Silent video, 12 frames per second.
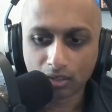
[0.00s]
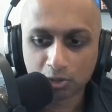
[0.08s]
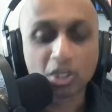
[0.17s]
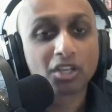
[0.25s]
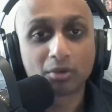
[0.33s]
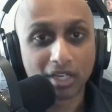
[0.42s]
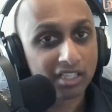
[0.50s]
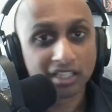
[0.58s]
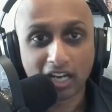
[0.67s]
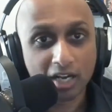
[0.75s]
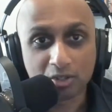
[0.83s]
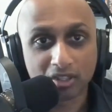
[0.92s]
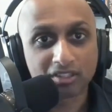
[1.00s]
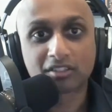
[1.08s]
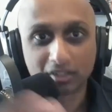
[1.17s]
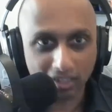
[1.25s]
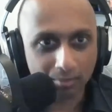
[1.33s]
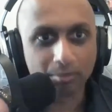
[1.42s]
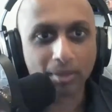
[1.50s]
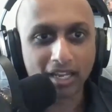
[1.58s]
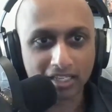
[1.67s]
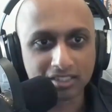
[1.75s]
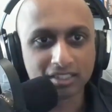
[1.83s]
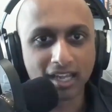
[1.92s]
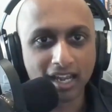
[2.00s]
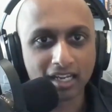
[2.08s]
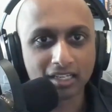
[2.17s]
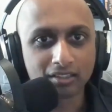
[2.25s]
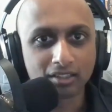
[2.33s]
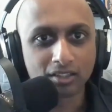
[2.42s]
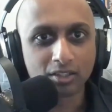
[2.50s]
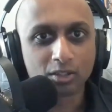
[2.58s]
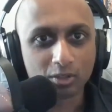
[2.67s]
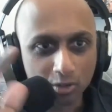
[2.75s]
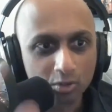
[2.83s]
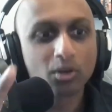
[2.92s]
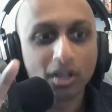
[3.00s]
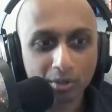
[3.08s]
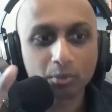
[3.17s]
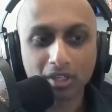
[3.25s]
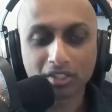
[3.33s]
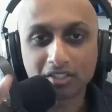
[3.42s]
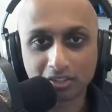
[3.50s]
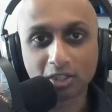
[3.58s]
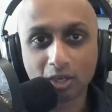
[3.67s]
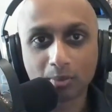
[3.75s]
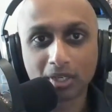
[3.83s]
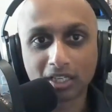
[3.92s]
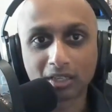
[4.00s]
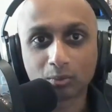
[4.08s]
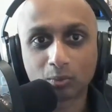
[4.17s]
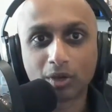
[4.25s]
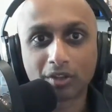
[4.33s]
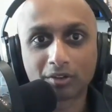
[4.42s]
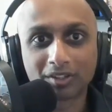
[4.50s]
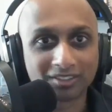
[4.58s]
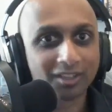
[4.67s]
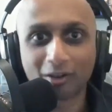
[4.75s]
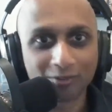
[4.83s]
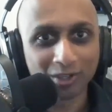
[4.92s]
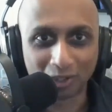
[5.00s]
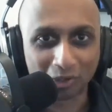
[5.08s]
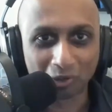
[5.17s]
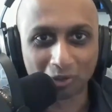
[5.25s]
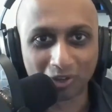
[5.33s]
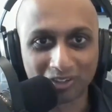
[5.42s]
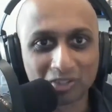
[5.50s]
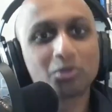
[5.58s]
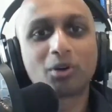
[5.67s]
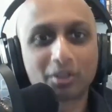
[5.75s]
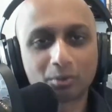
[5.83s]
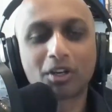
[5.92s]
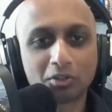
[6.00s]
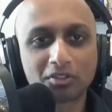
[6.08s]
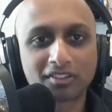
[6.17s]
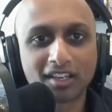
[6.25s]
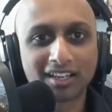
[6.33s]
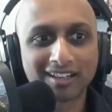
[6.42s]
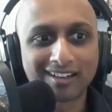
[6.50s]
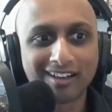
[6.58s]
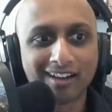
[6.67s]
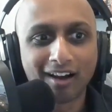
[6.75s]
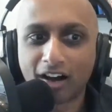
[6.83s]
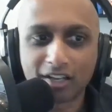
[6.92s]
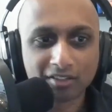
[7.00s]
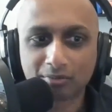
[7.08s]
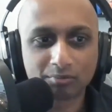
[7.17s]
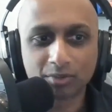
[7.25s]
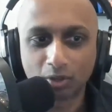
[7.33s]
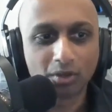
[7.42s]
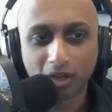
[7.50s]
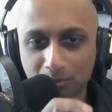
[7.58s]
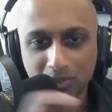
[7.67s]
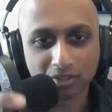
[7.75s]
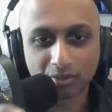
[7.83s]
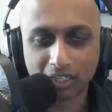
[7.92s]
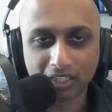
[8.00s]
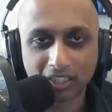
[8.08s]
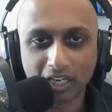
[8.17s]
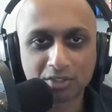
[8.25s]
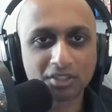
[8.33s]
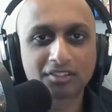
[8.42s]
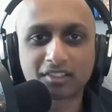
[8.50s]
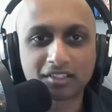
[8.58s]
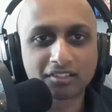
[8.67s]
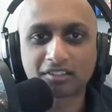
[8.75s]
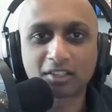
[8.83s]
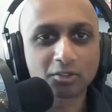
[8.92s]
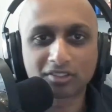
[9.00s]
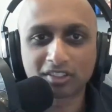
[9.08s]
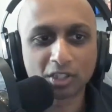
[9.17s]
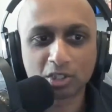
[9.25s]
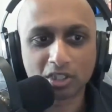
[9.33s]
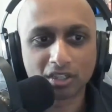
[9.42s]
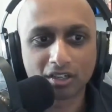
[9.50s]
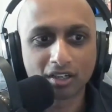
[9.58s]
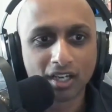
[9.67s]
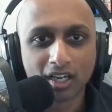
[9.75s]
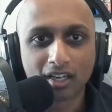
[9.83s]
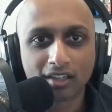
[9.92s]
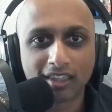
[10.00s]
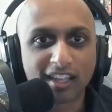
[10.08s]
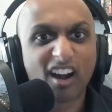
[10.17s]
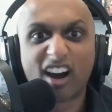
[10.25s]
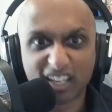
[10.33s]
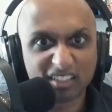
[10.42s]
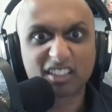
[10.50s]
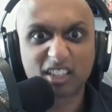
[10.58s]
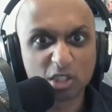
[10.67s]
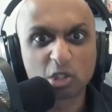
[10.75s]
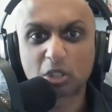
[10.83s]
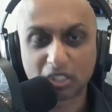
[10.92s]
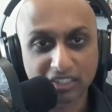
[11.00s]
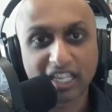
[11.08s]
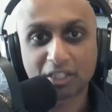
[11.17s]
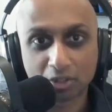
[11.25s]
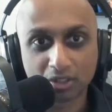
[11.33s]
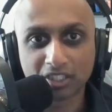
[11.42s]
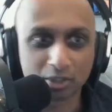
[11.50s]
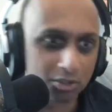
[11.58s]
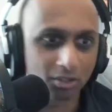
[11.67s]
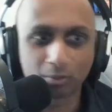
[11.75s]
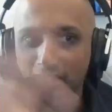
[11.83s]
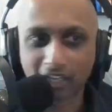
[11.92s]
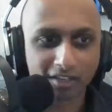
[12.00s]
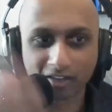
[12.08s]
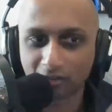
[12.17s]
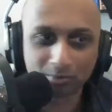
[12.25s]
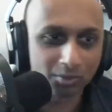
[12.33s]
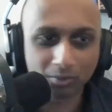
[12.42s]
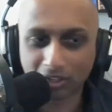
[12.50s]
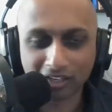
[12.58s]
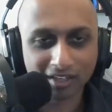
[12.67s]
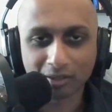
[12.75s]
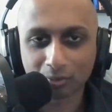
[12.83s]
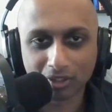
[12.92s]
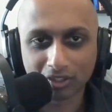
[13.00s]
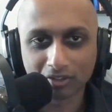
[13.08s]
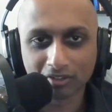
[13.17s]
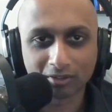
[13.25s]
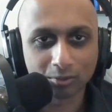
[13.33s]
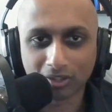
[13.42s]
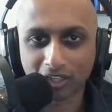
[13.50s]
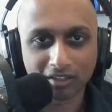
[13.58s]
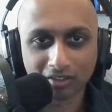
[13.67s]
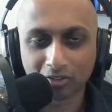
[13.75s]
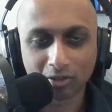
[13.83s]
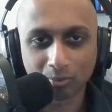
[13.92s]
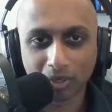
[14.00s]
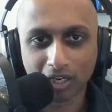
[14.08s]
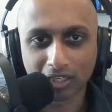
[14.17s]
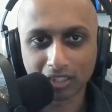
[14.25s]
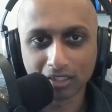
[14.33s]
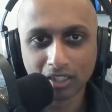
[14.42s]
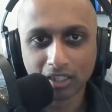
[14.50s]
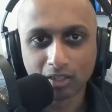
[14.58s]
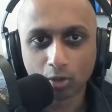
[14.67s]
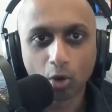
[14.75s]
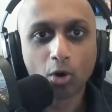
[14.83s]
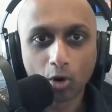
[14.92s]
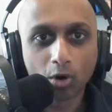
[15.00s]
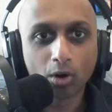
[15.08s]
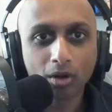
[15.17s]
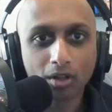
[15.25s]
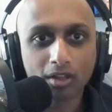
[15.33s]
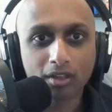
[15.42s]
generating an address to get paid today, you are the one determining whether it's a covenant or not. You are the one who's saying, I'm generating an address that's single signature that I can unilaterally control without a government, without anyone else, or without a third party. Or